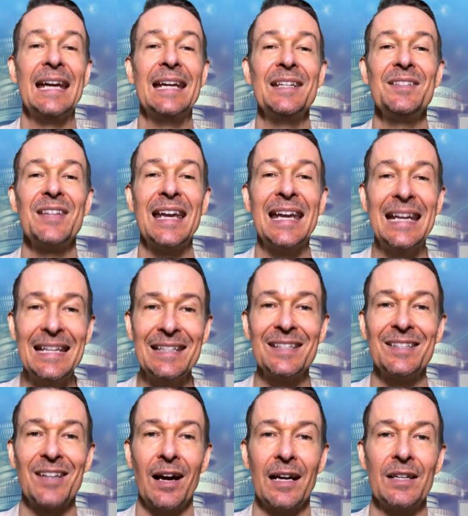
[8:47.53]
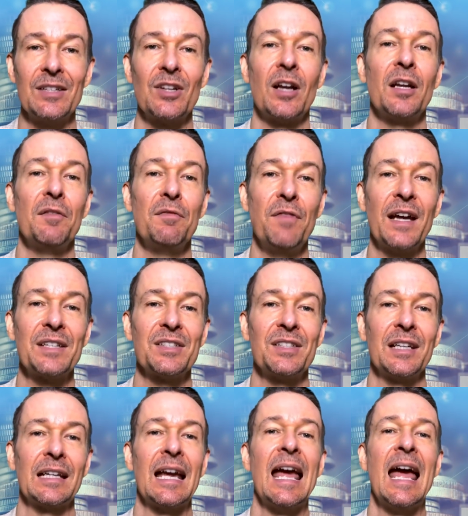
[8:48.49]
His insights on
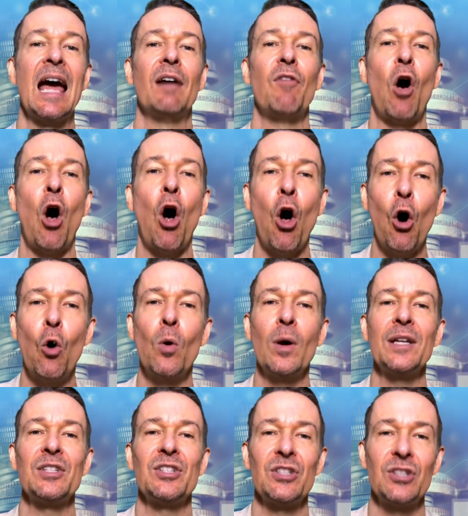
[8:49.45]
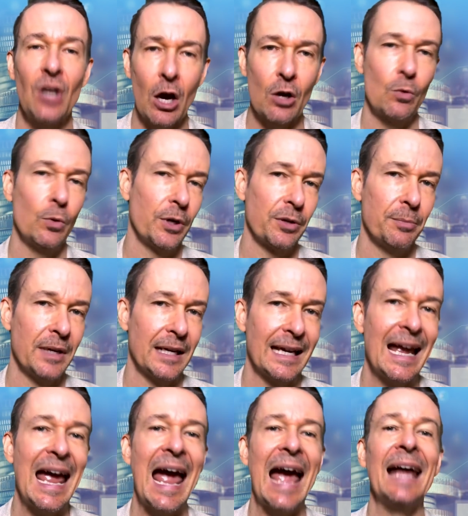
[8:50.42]
investing have always stuck with
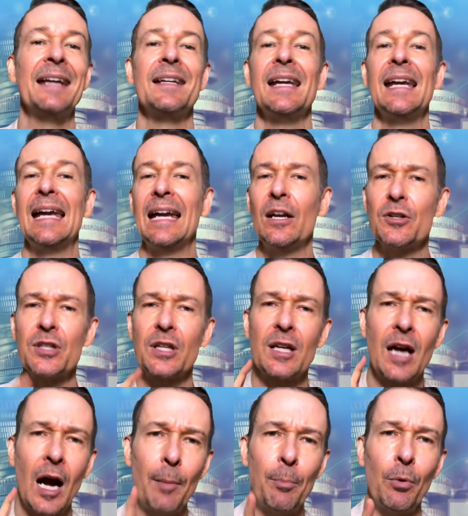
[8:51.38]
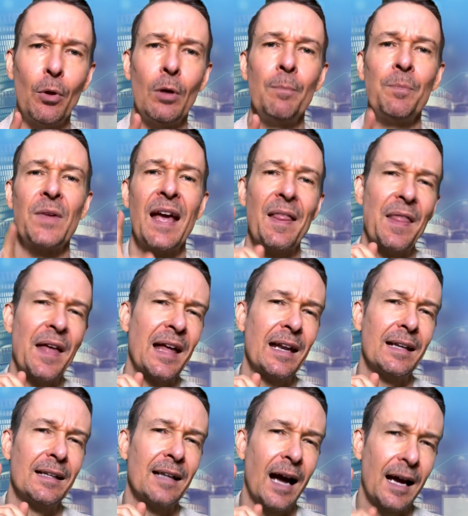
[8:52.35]
me, and here's a couple
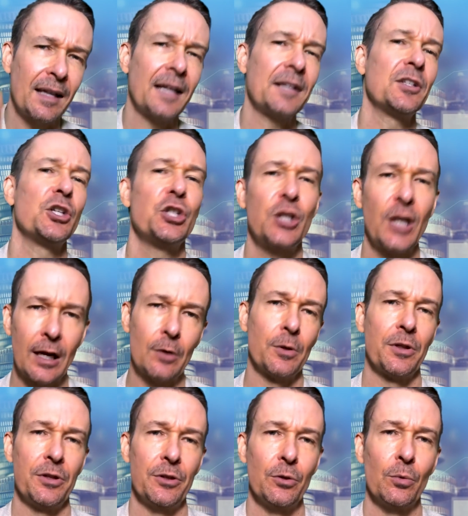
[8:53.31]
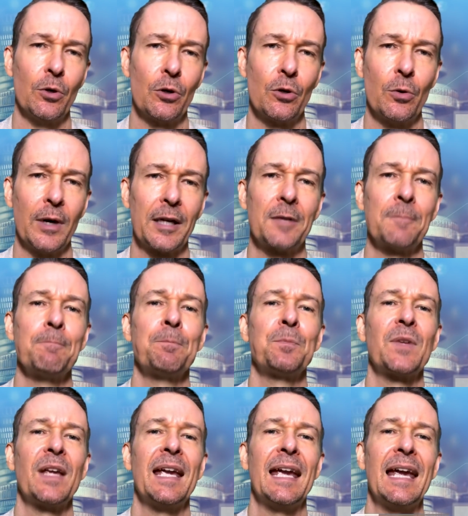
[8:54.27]
that I'd like to share with you real quick.
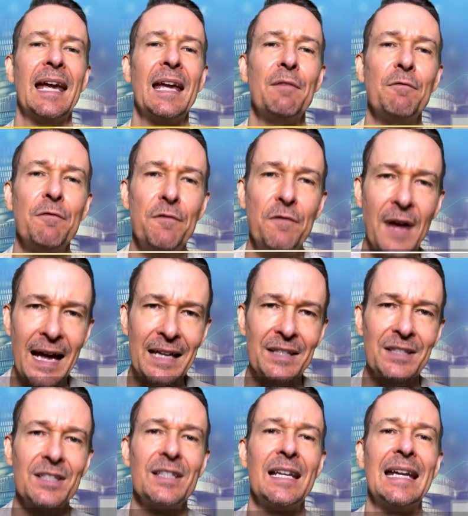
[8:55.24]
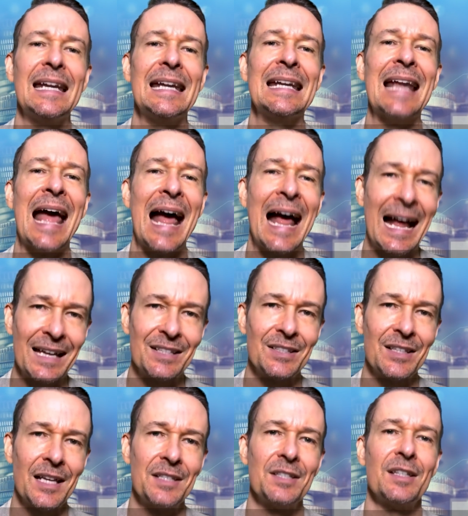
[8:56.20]
Invest in
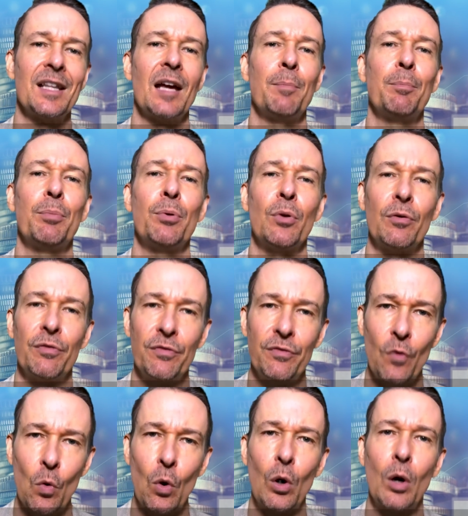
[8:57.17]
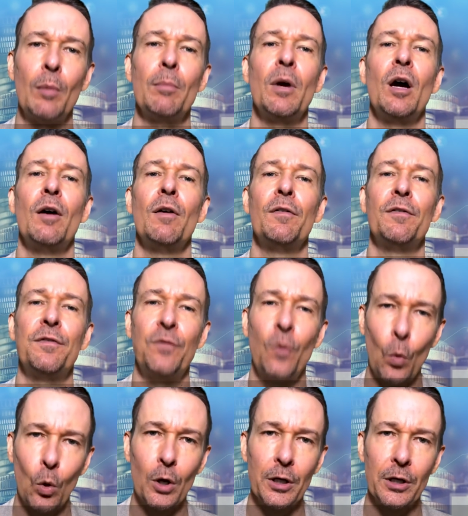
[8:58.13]
assets that perform
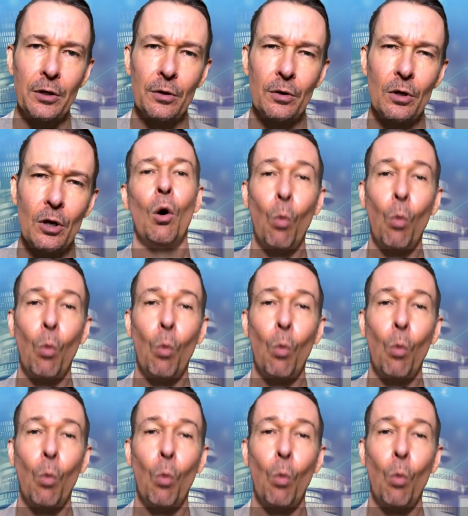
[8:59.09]
for you.